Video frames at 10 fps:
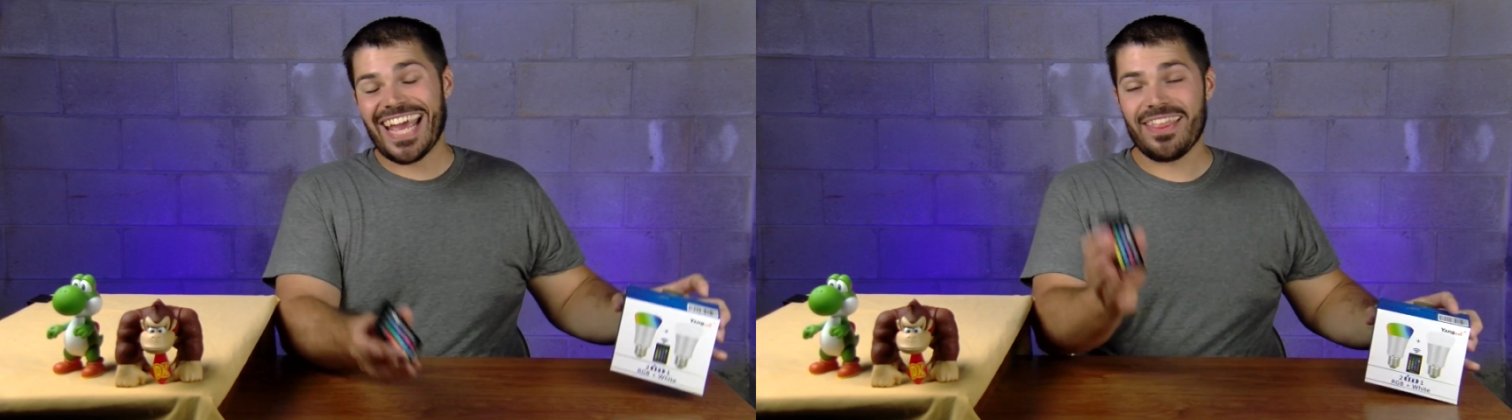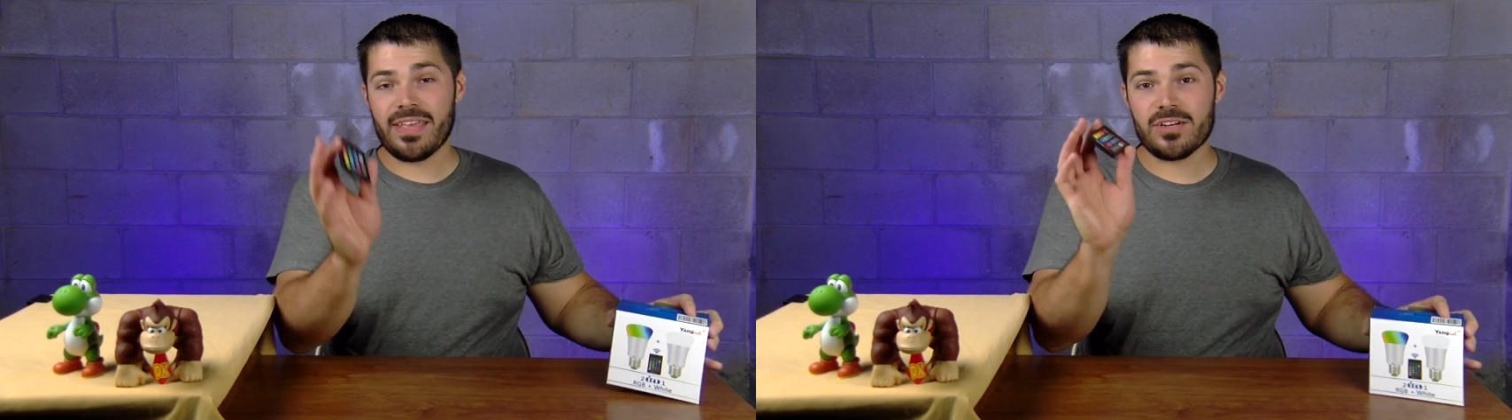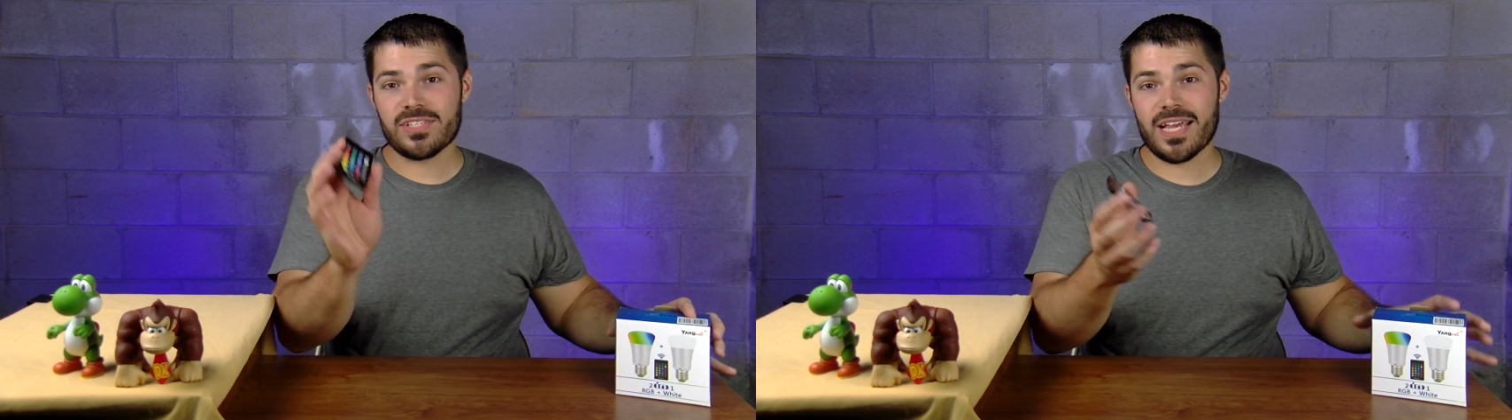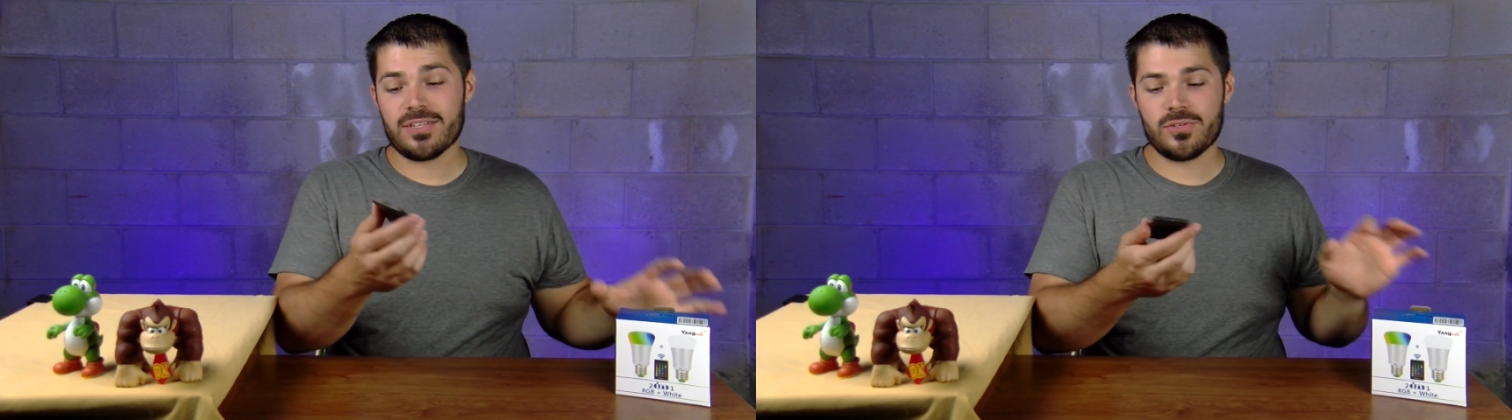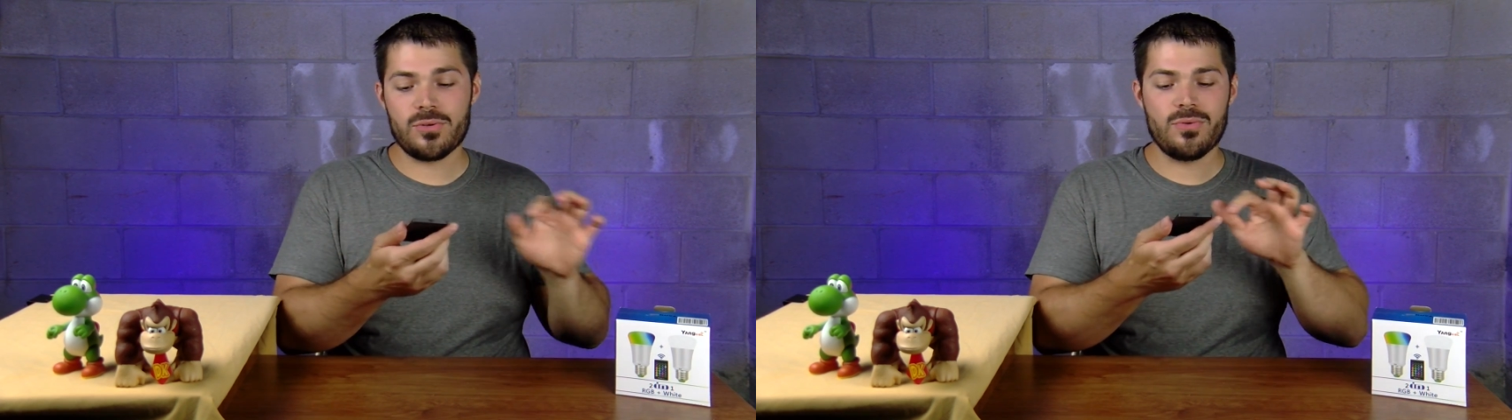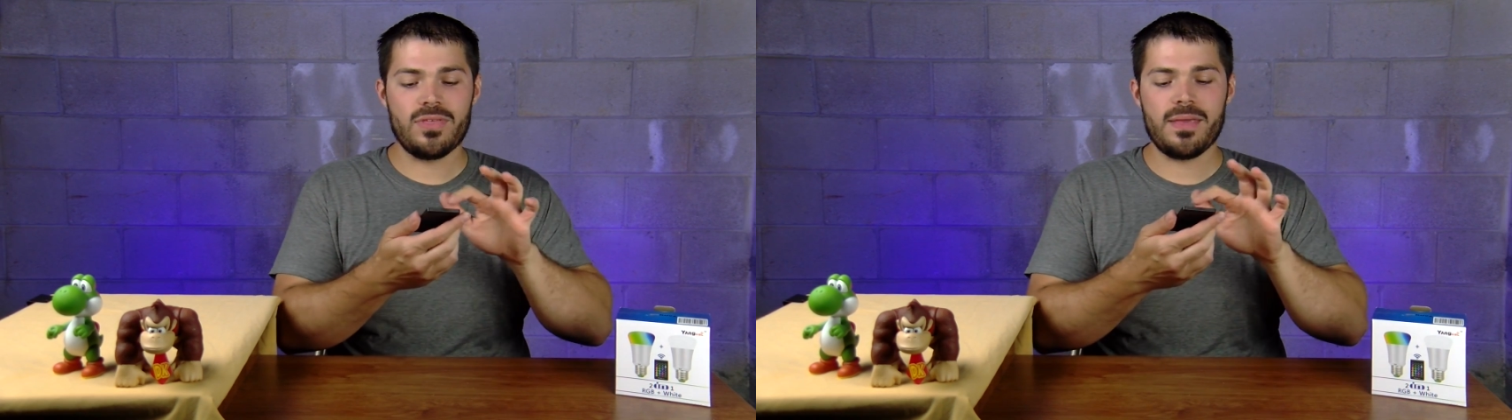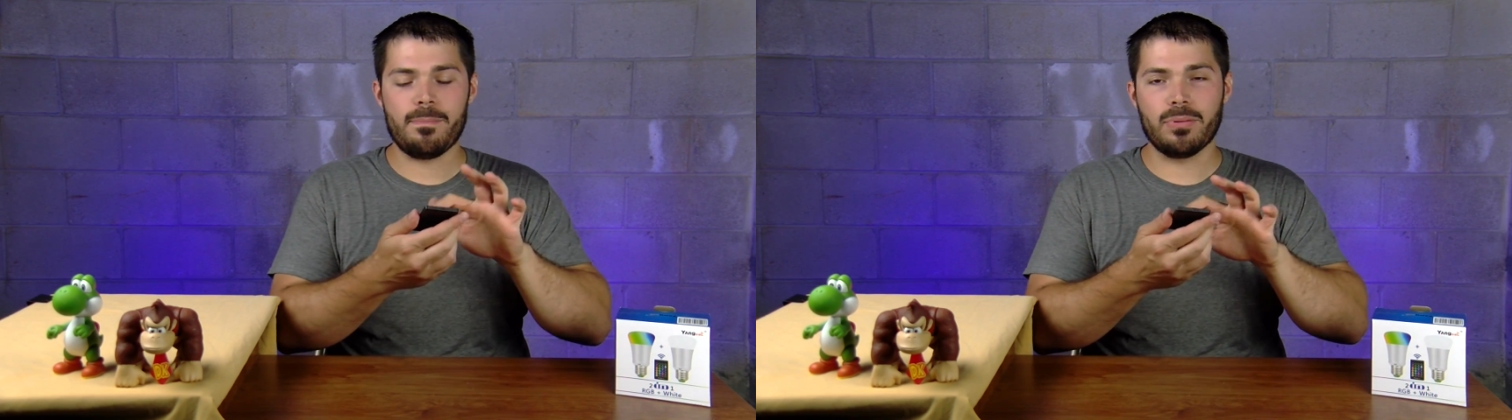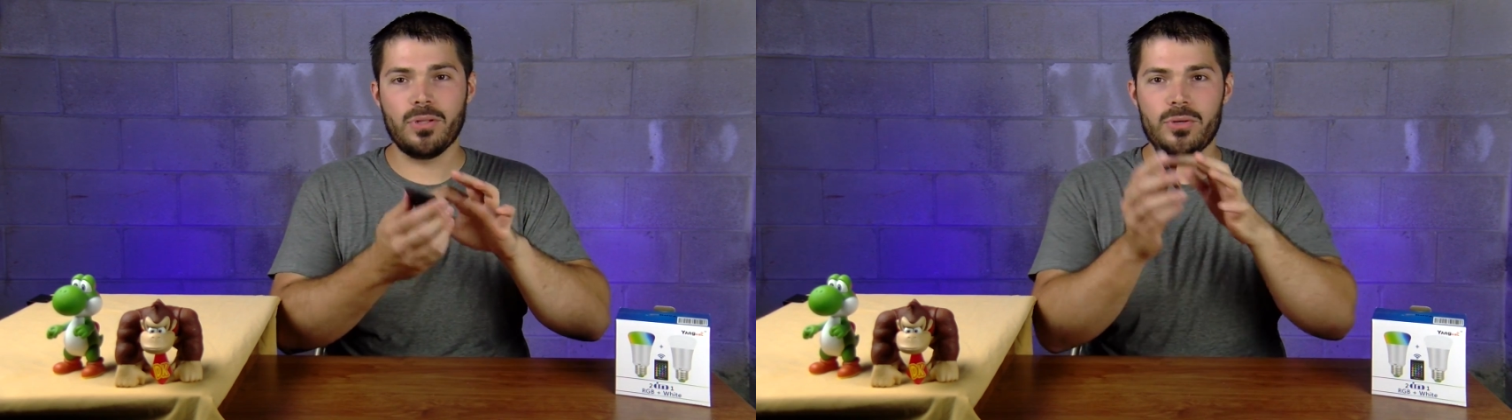and they're set to the
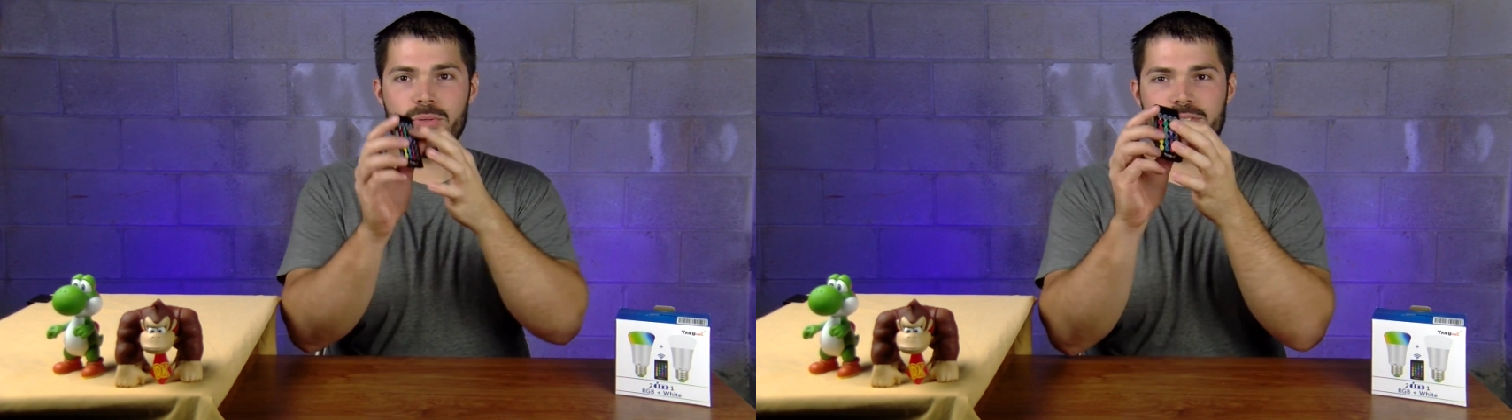blue